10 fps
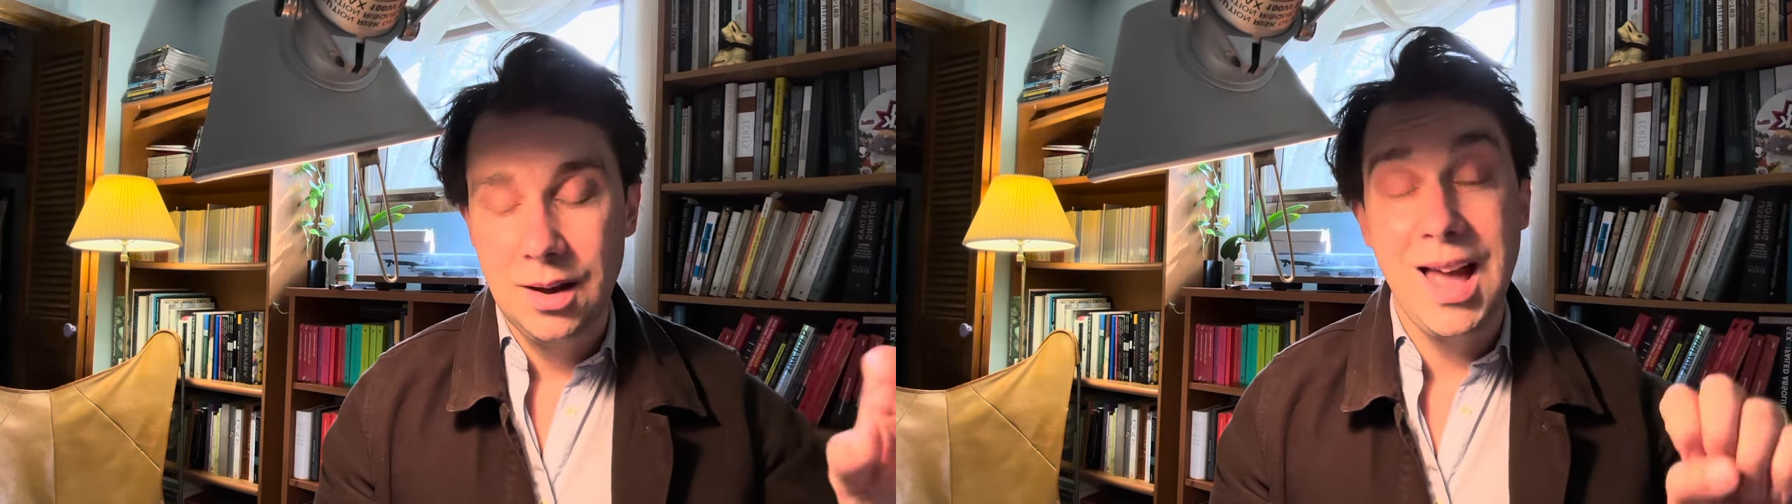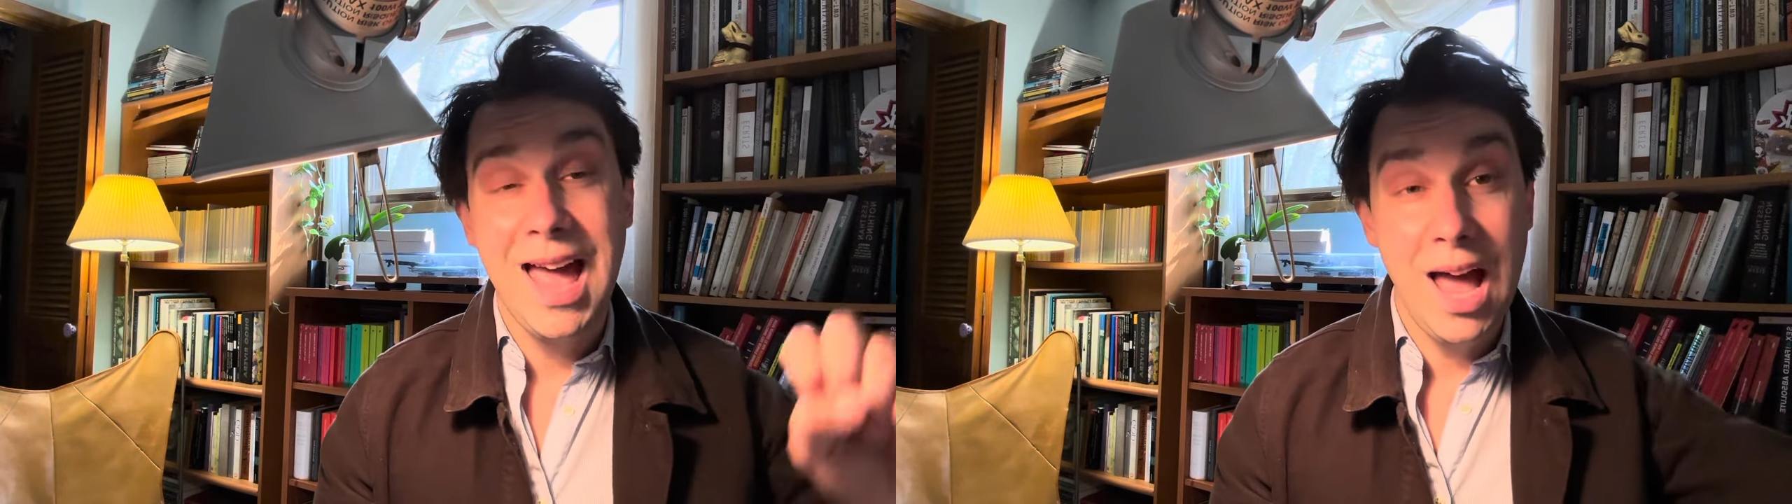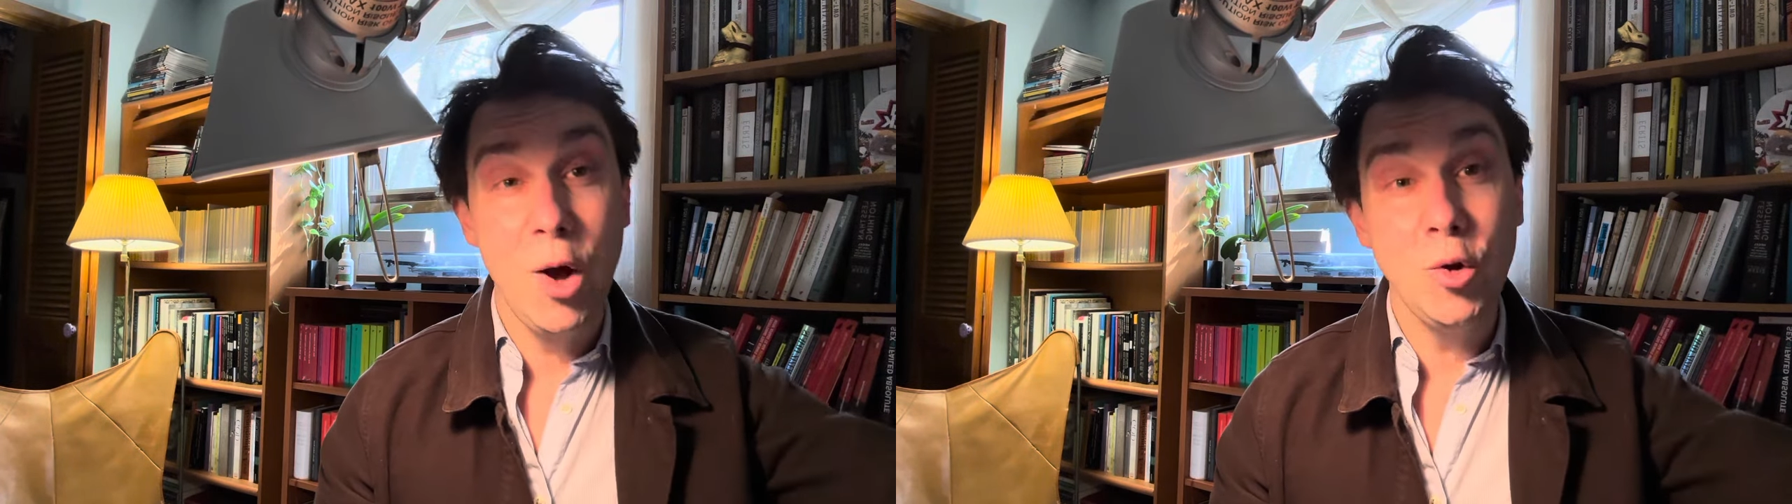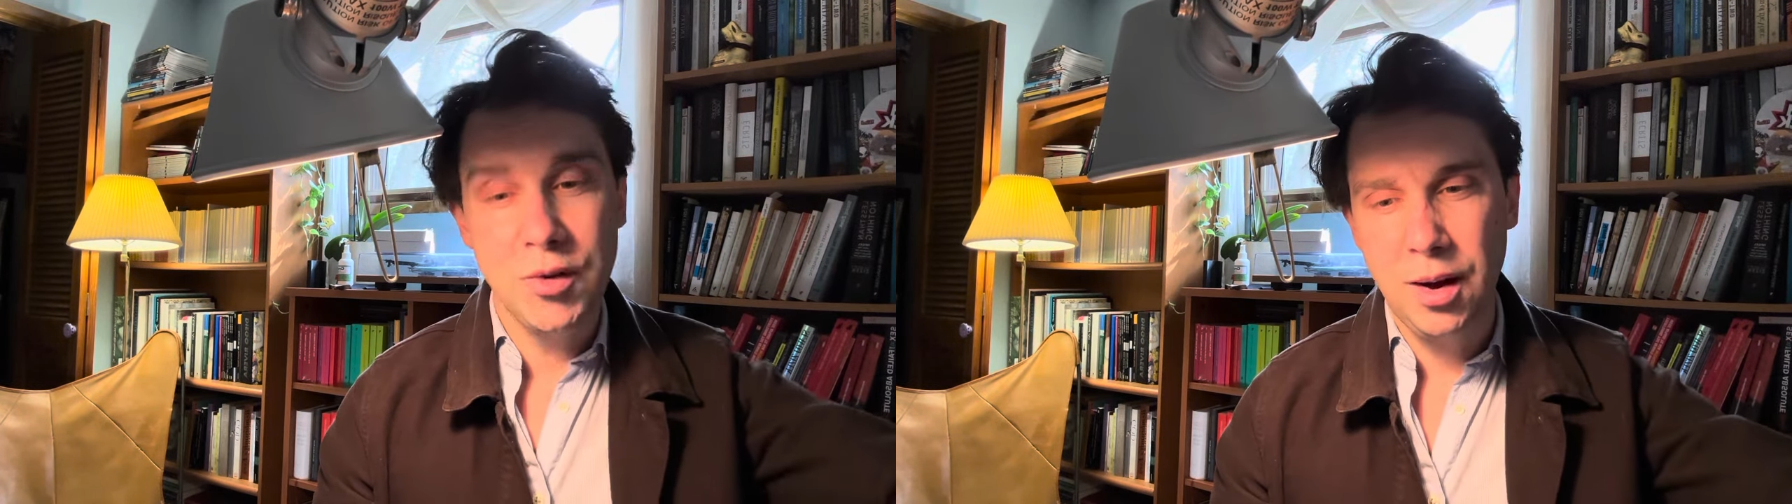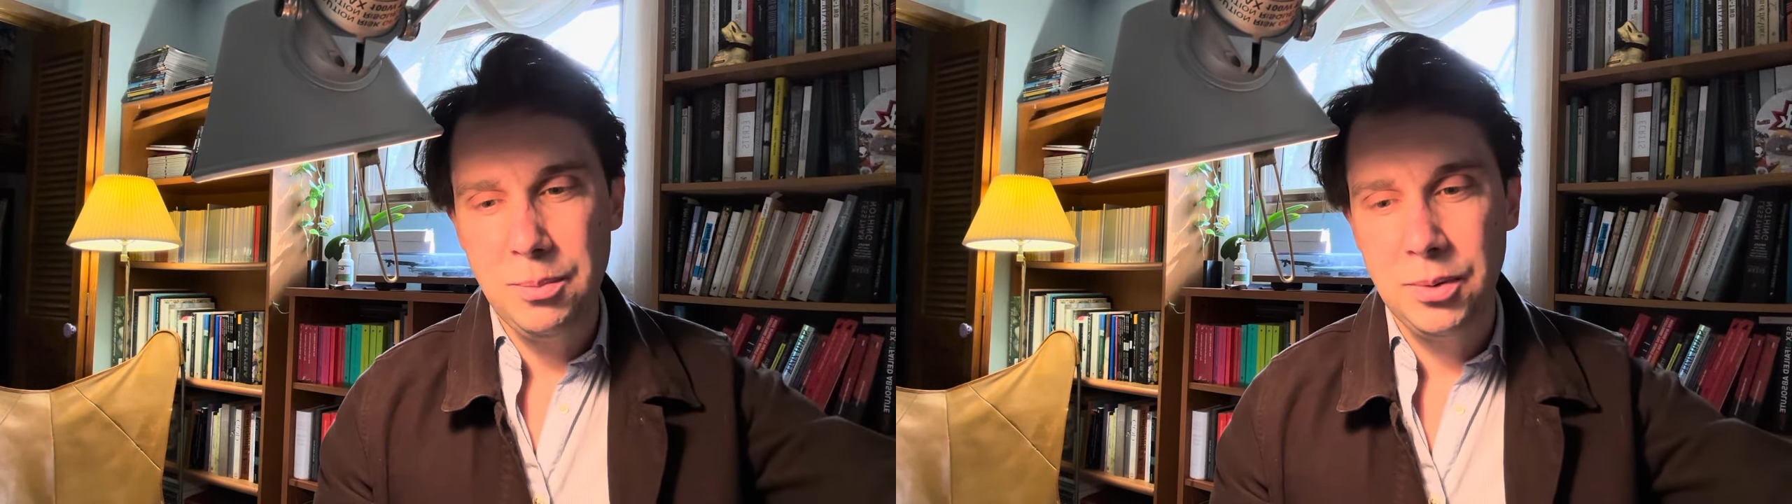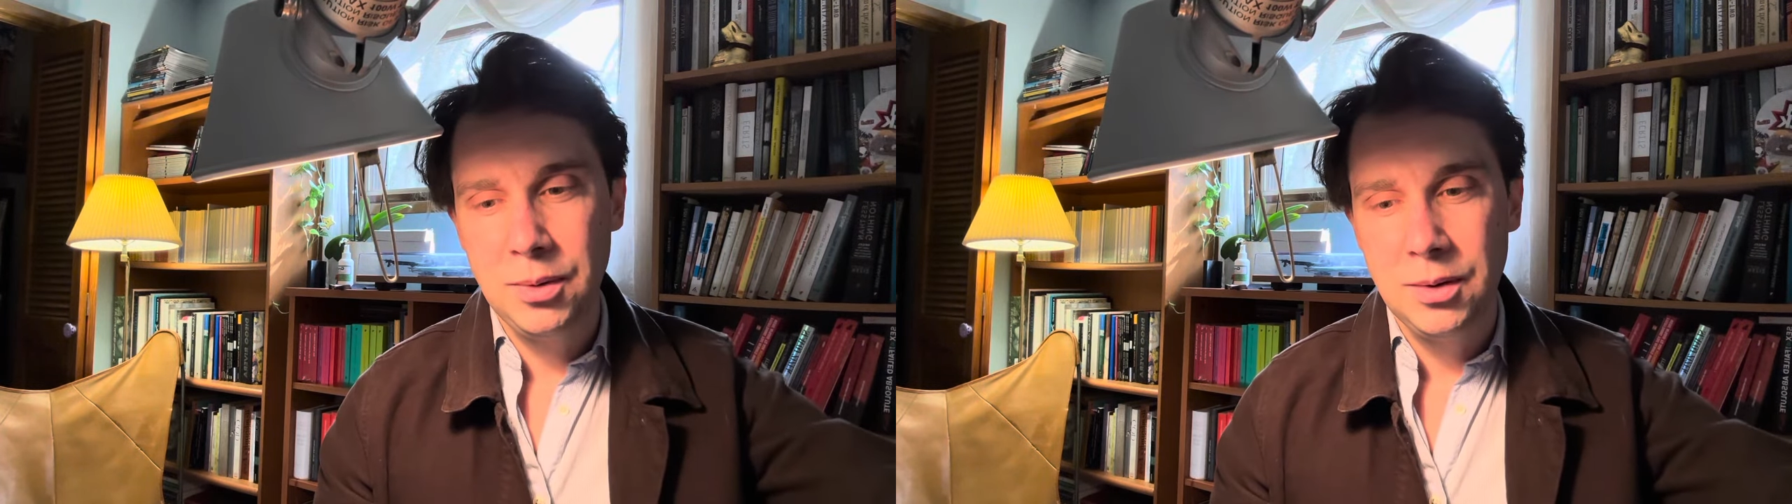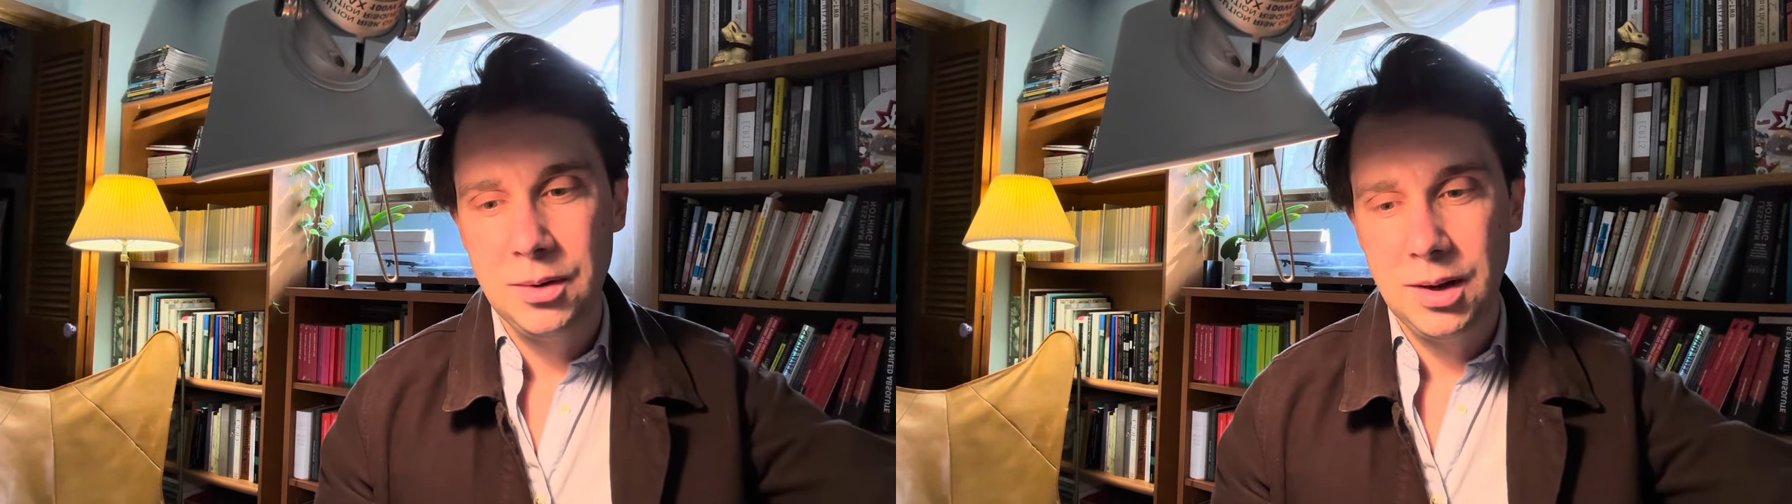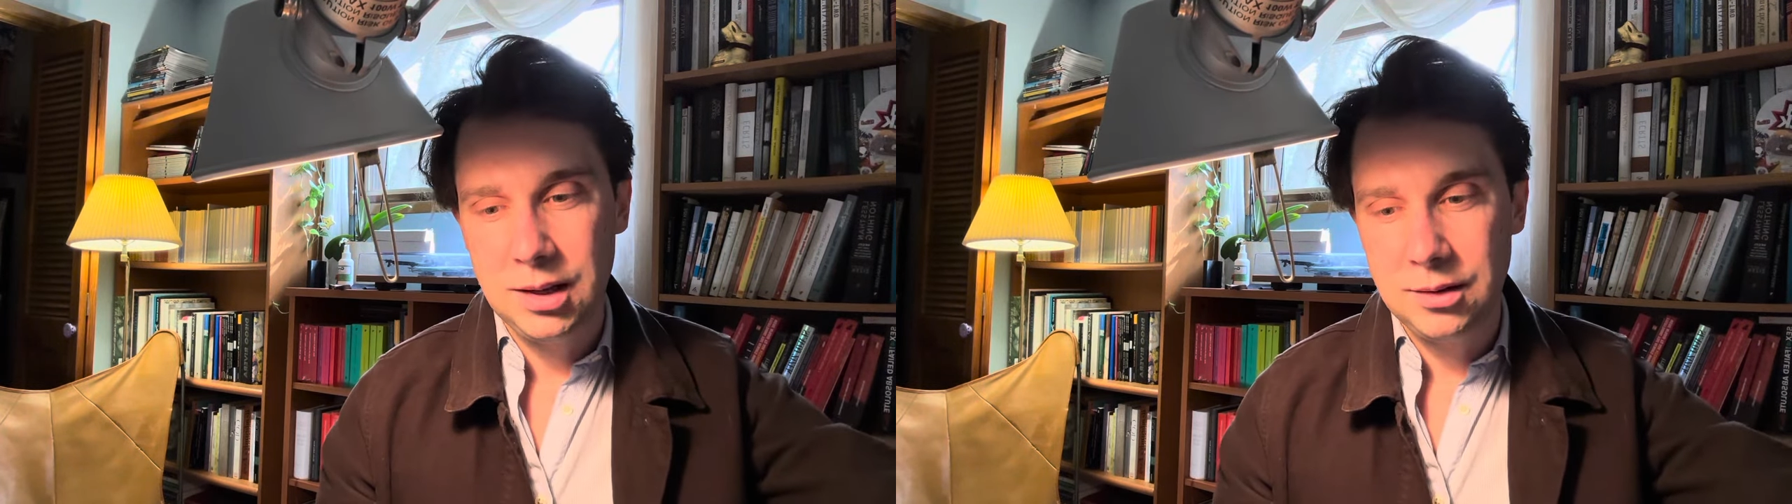held up
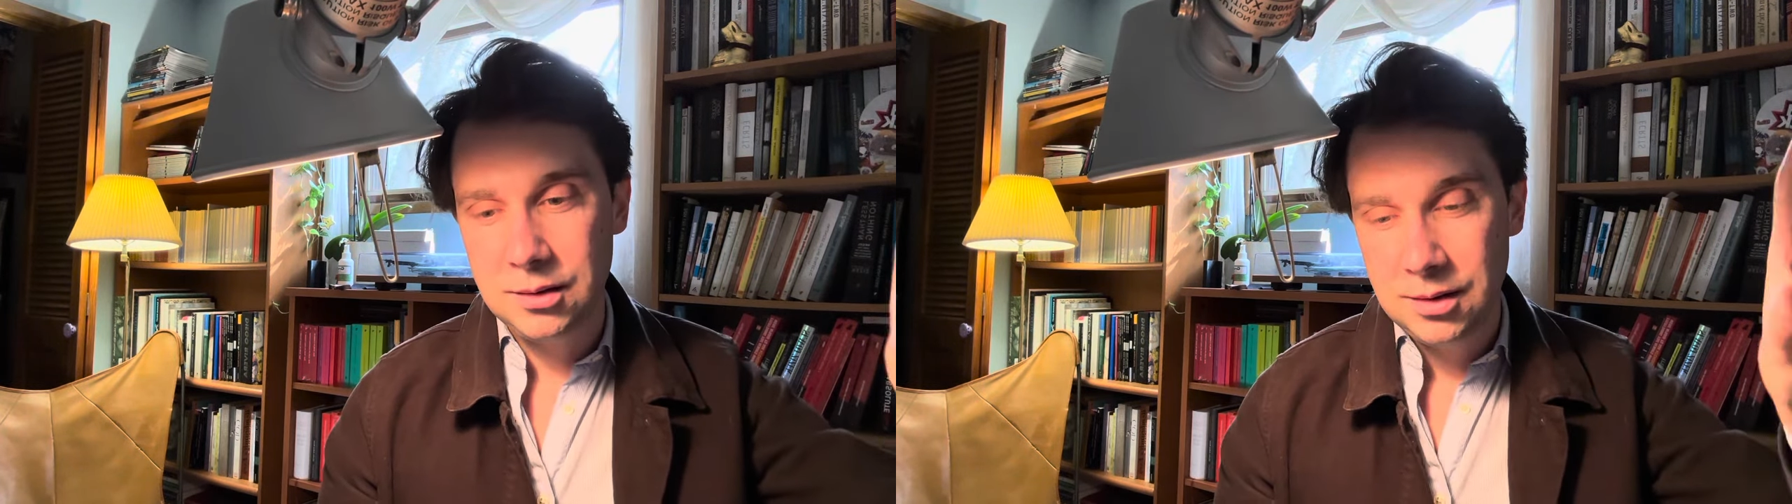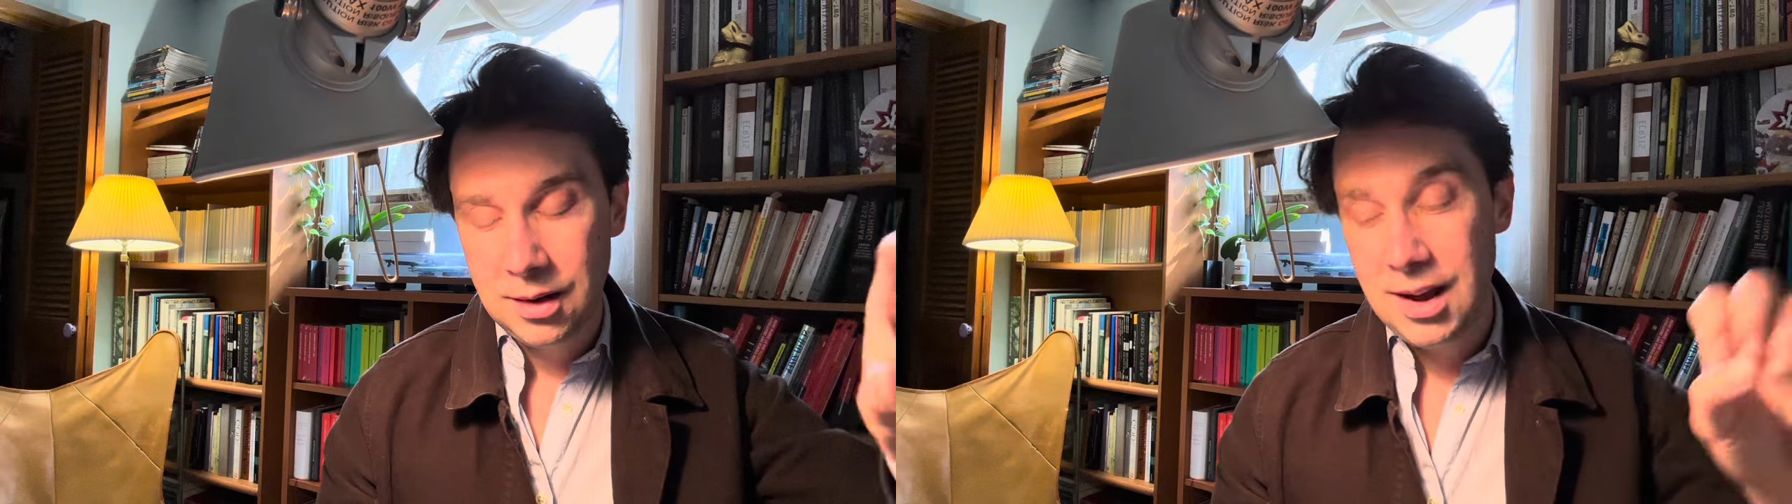in